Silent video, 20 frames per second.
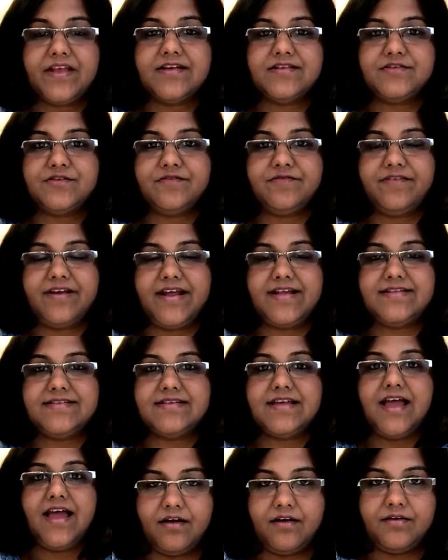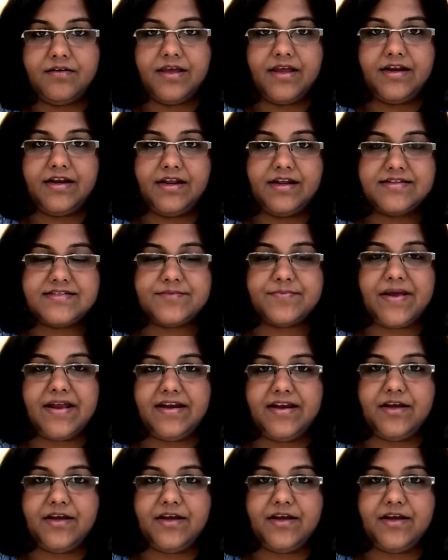So friends, uh, it, it's my